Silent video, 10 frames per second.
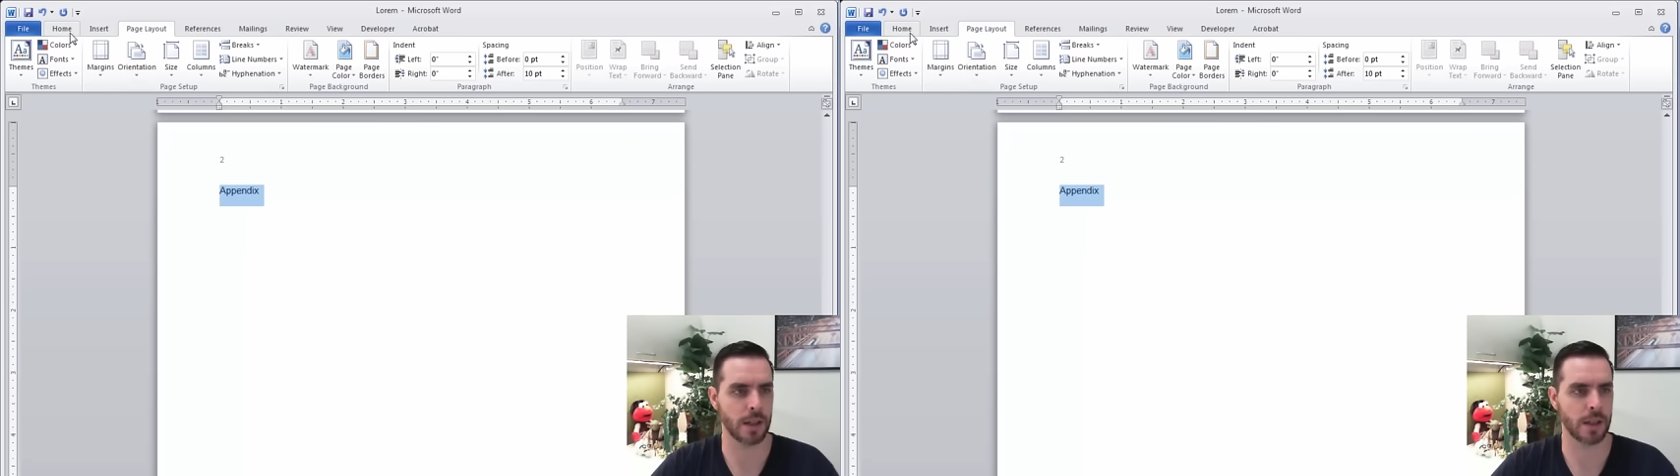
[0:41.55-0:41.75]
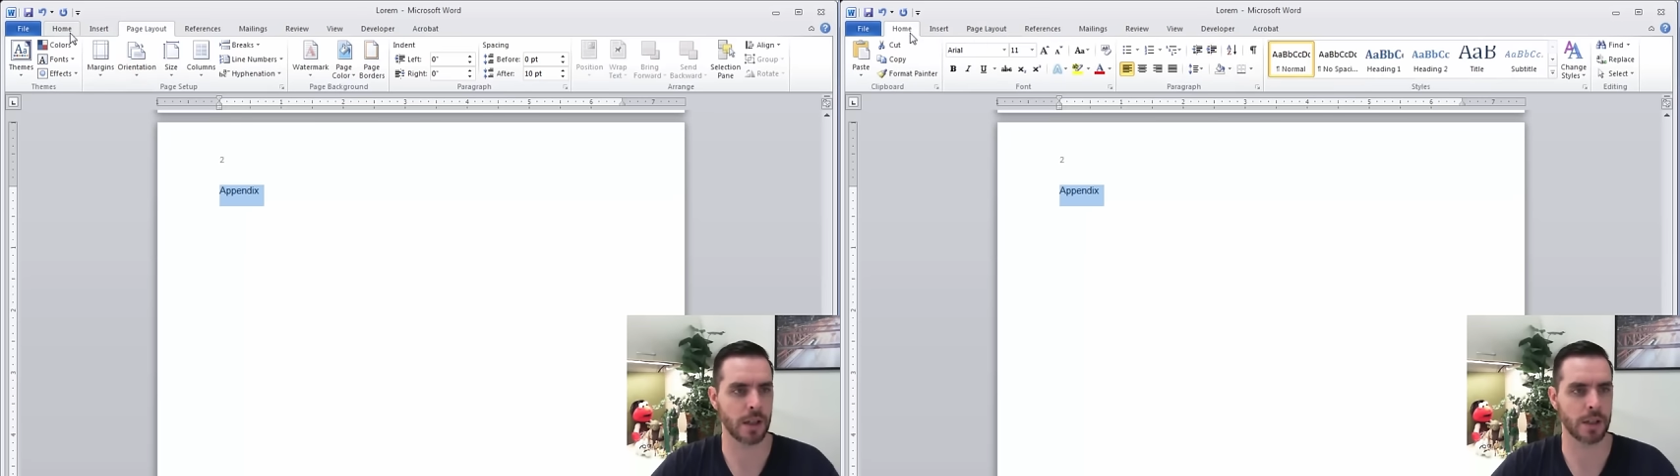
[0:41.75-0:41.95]

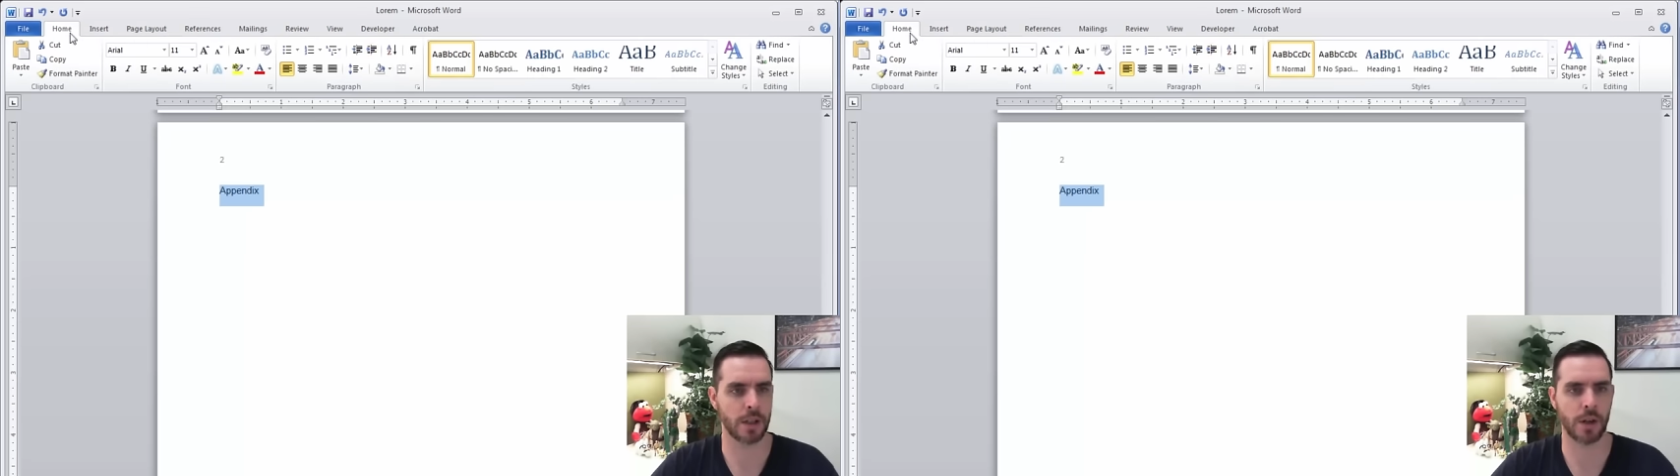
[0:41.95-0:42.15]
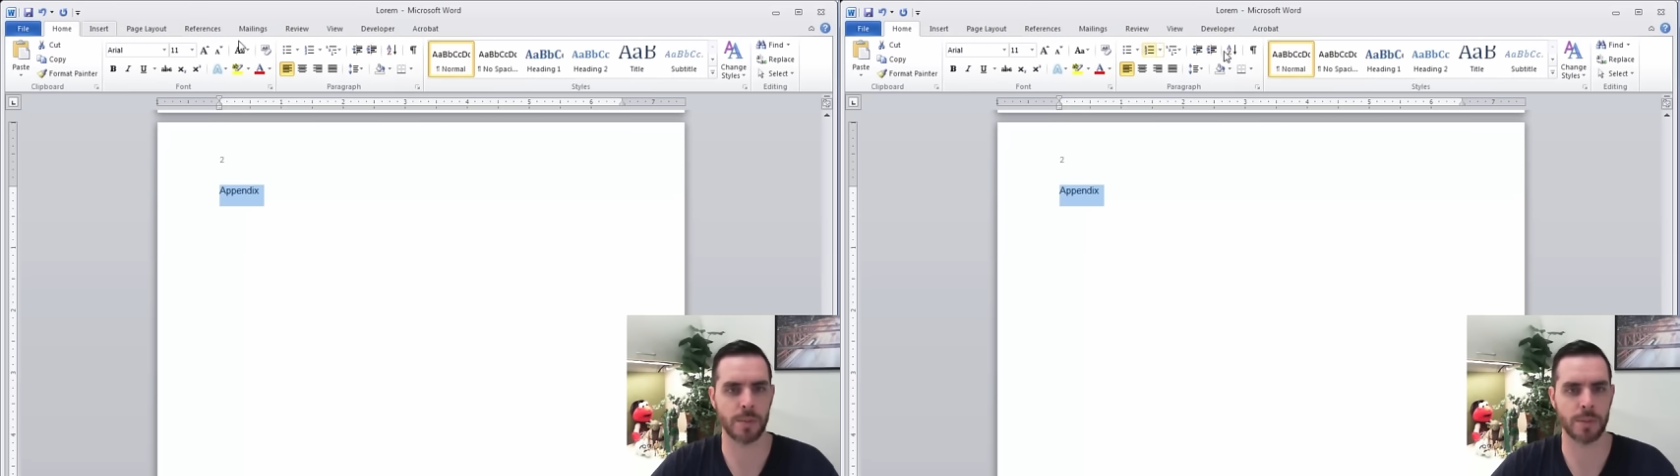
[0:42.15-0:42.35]
Click on
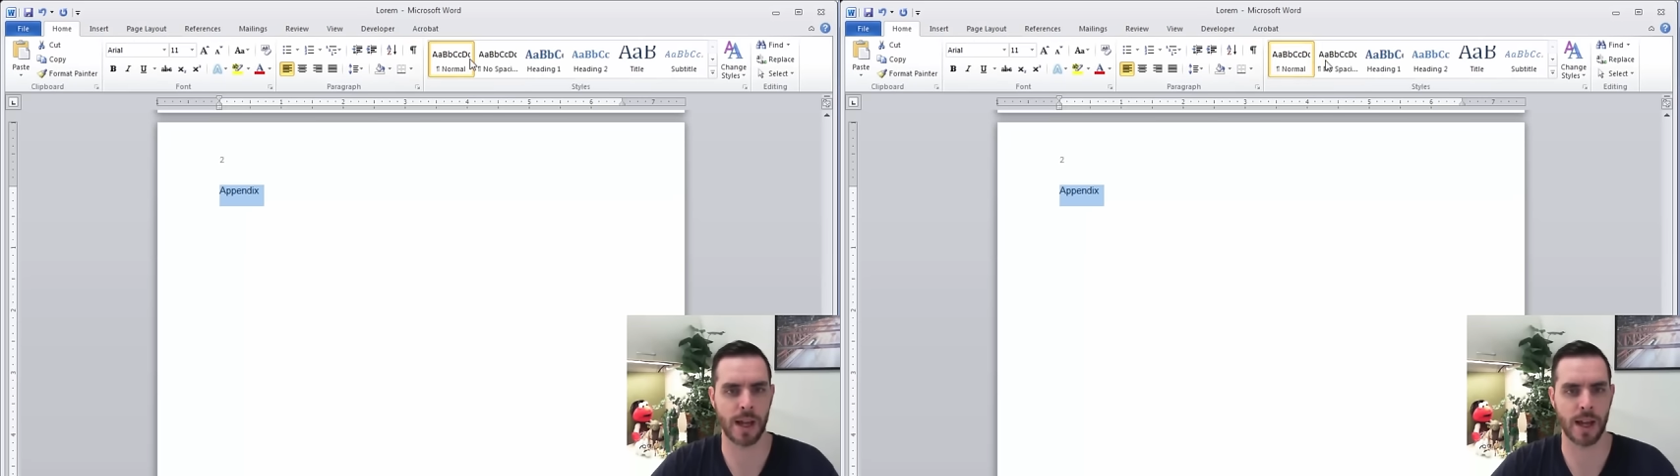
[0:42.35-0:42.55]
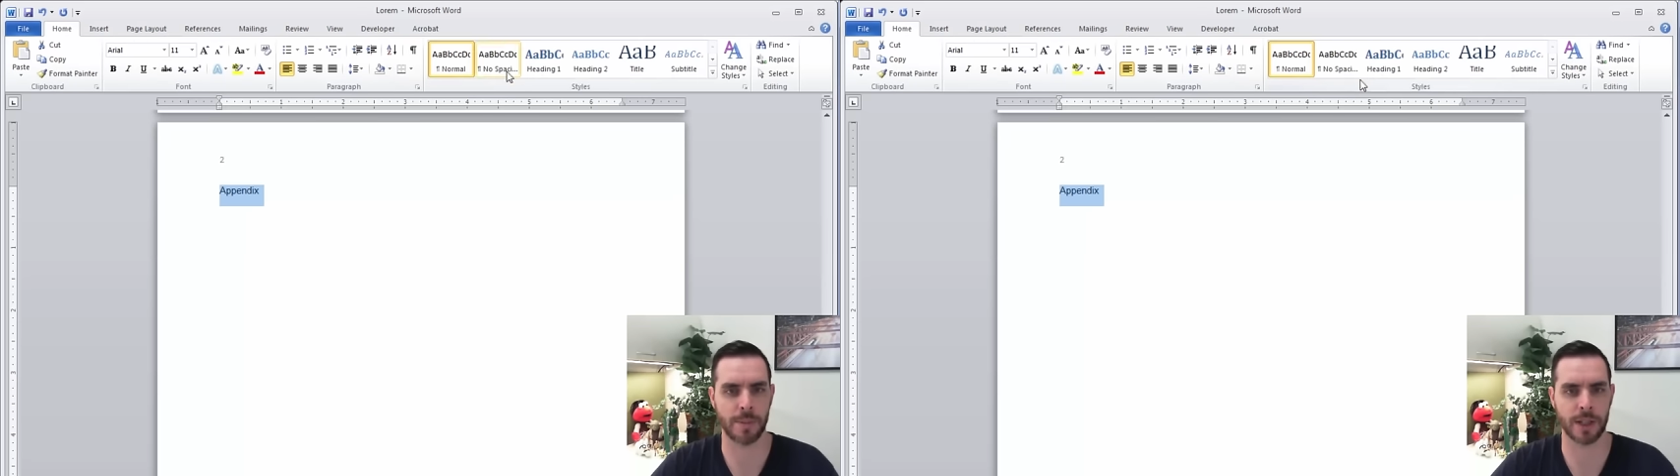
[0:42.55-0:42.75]
the home
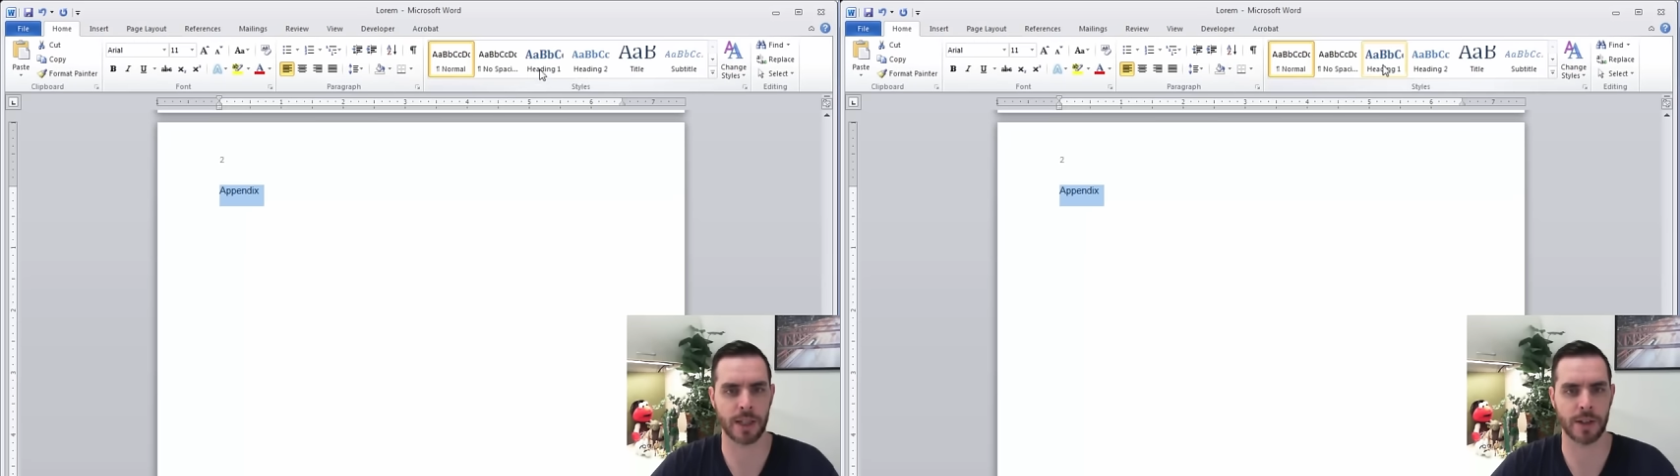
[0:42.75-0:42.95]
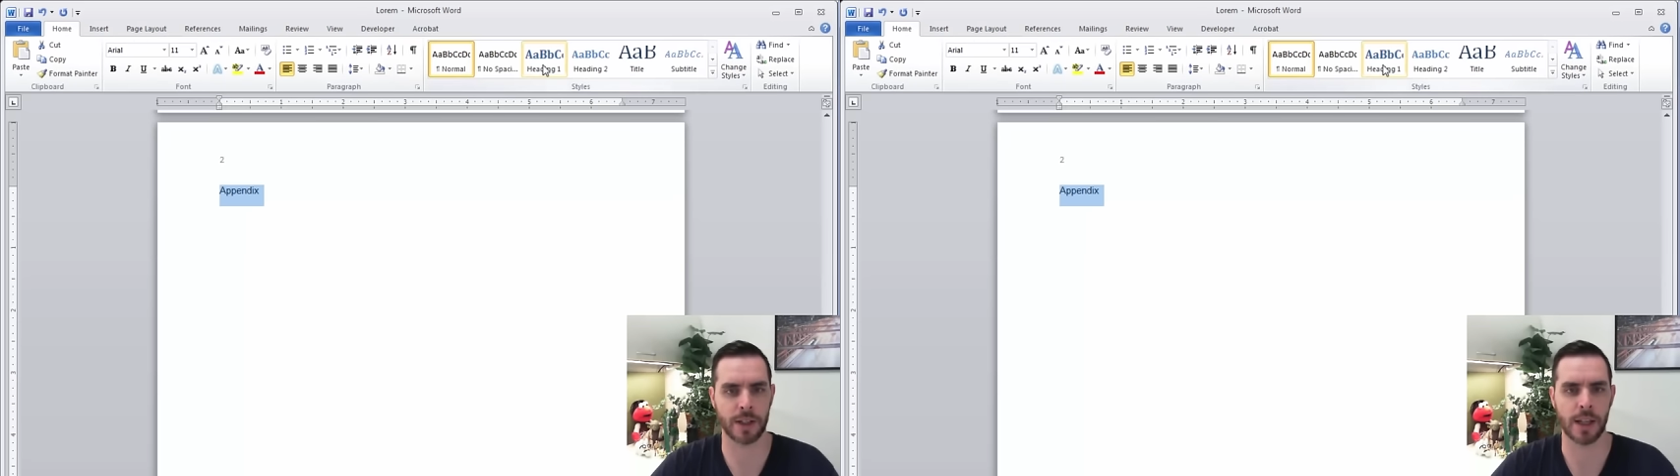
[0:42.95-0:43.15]
tab and
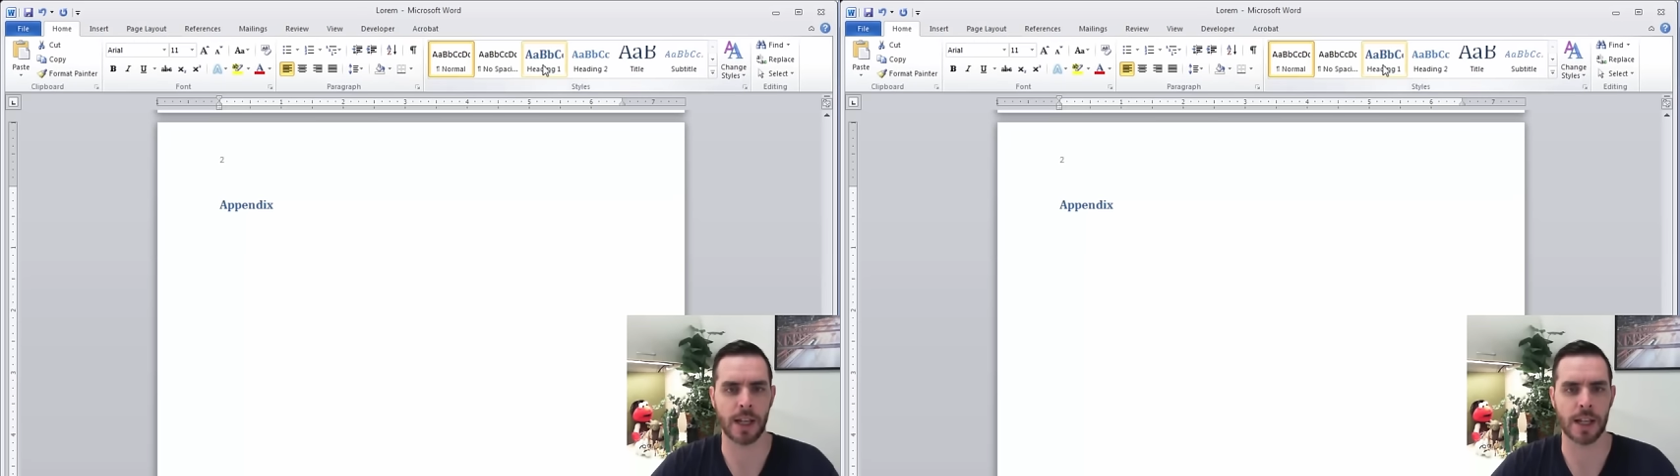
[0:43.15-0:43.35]
give it